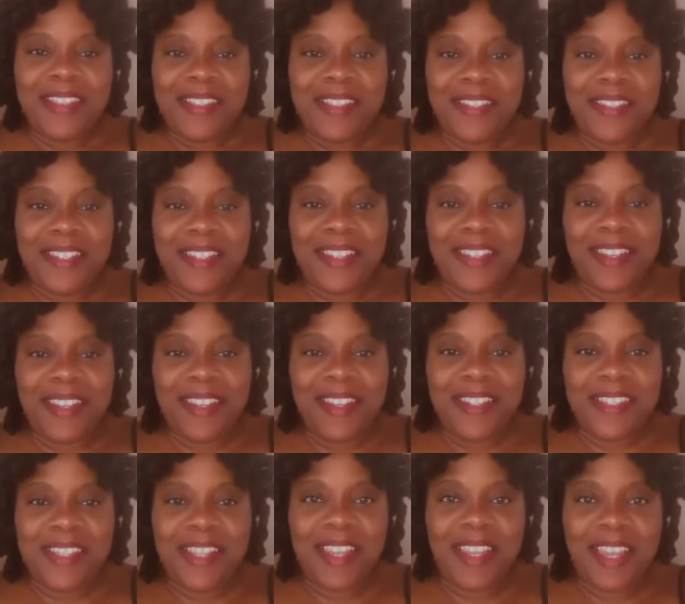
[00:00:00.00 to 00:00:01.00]
So
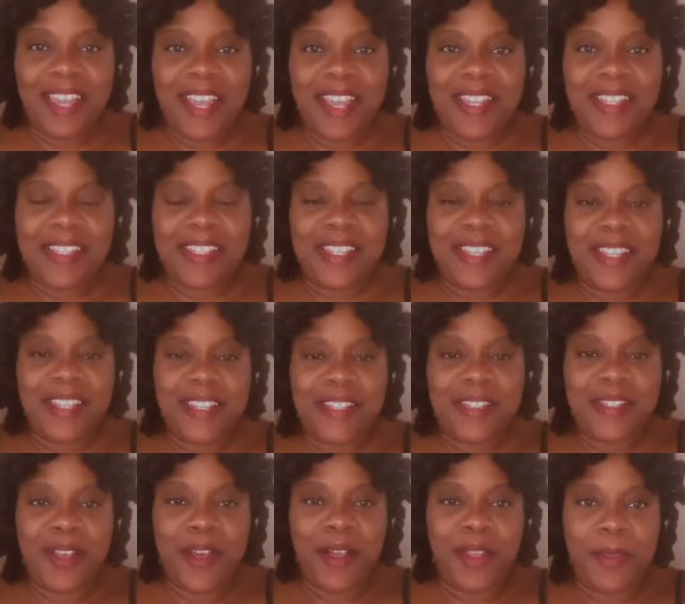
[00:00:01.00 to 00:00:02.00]
today's class
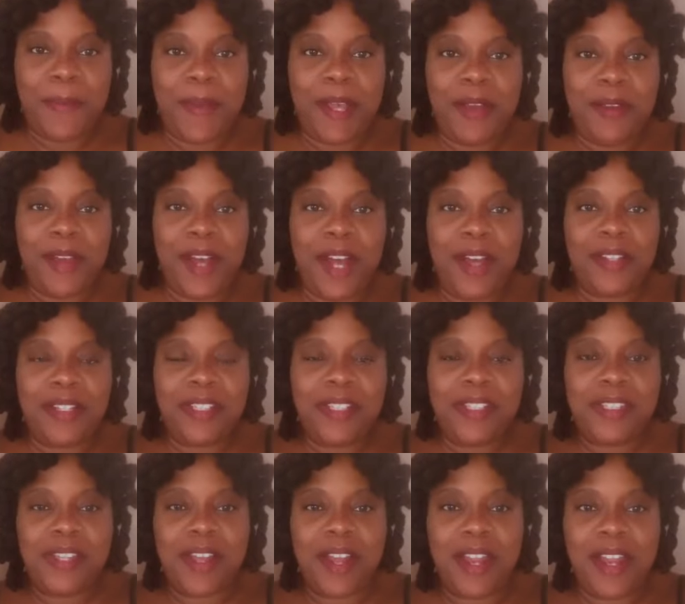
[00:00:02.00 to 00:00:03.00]
is all about how to
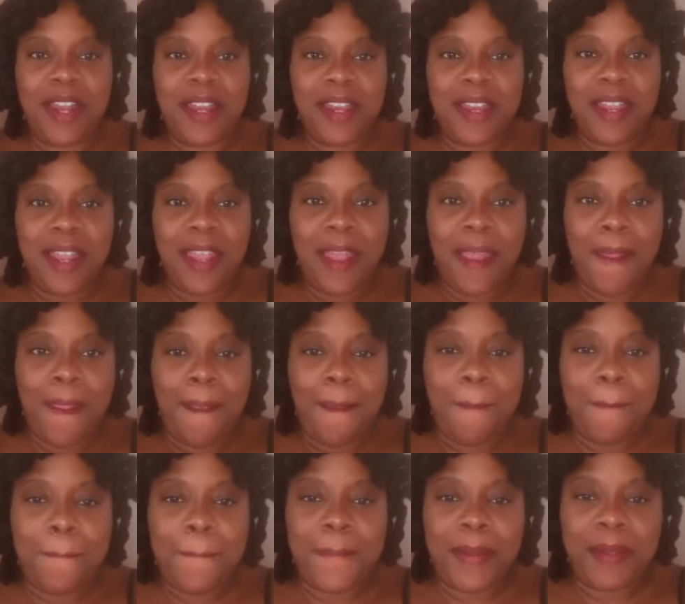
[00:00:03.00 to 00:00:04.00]
start
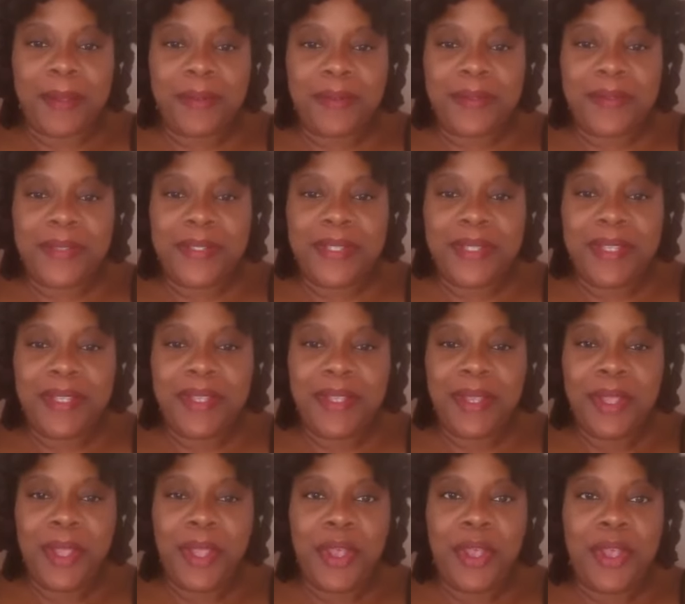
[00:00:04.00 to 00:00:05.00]
and build
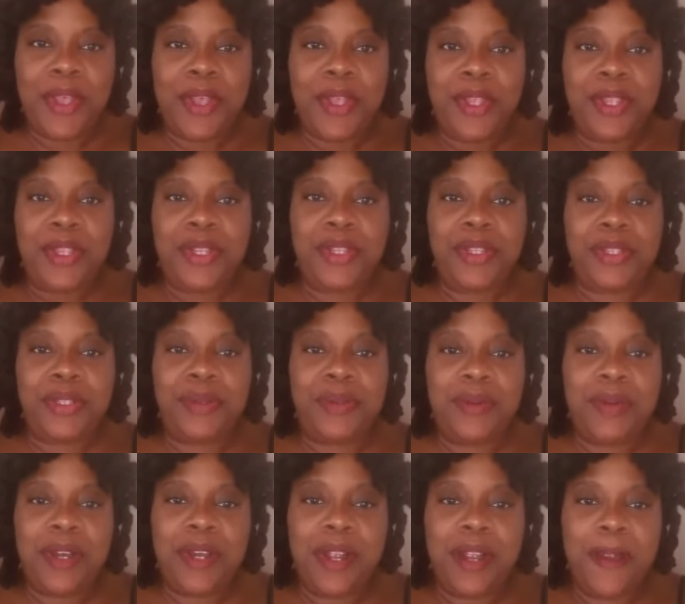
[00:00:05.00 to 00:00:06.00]

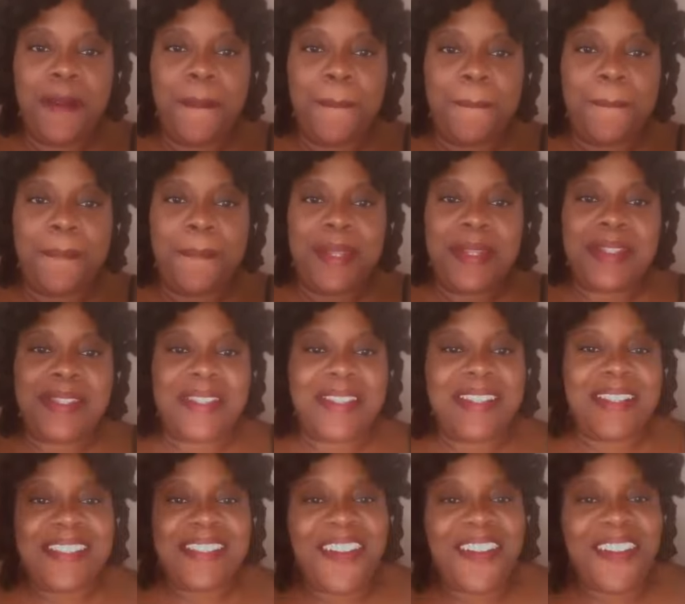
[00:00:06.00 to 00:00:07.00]
your
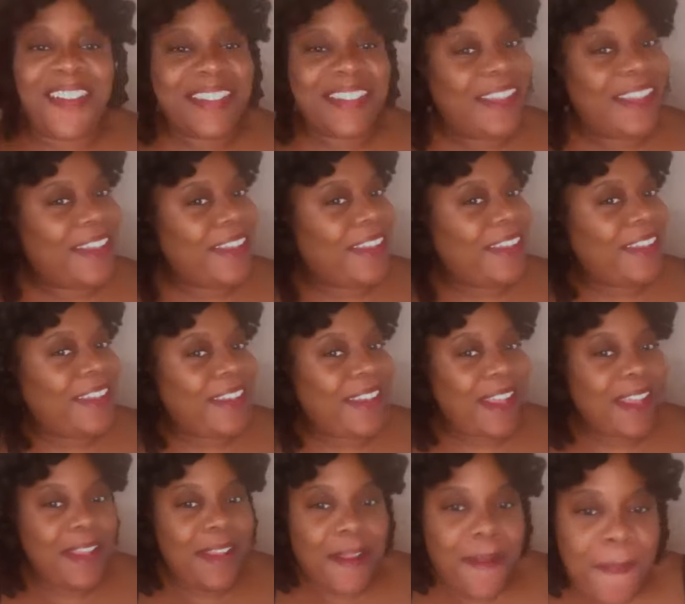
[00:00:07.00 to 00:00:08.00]
business
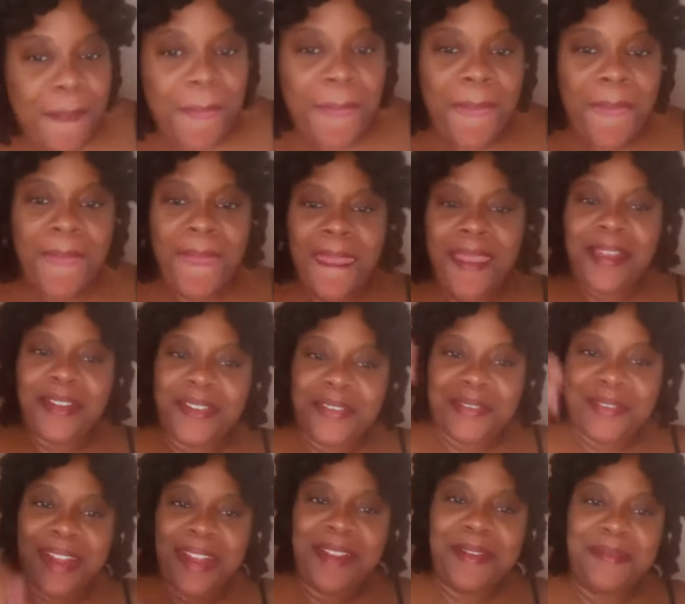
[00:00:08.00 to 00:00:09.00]
online.
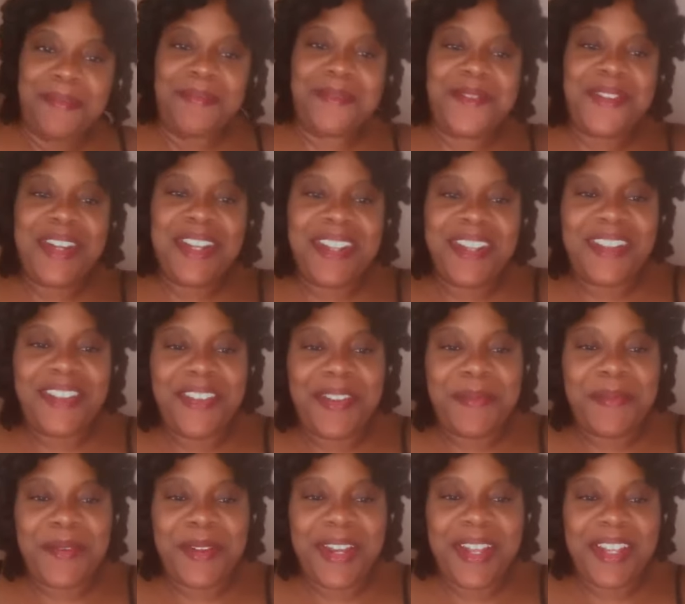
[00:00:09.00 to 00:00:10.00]
Great morning,
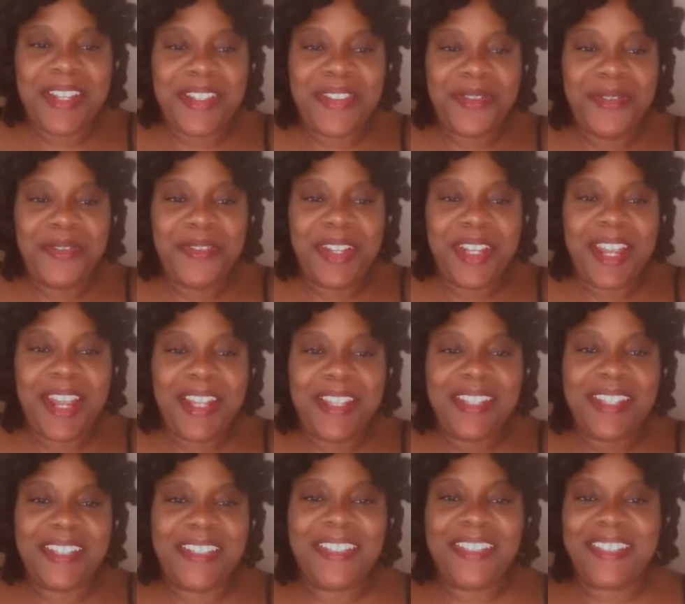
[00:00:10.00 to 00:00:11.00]
great morning. Don't
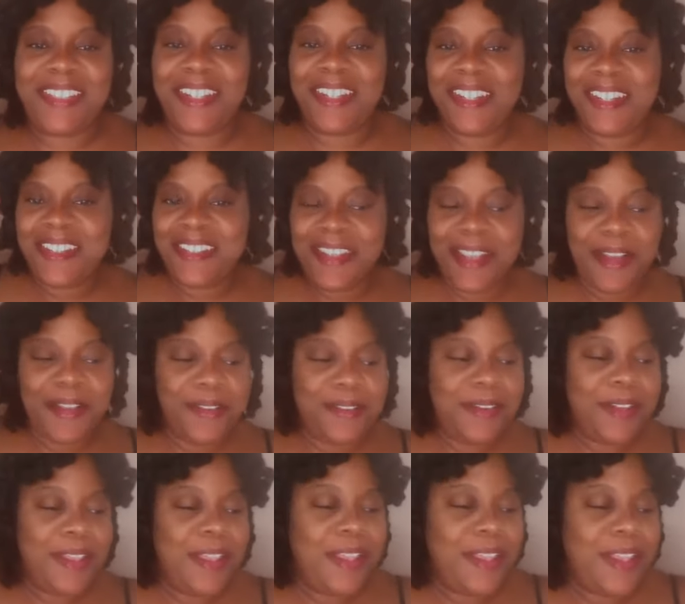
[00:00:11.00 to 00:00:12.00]
forget to share this out.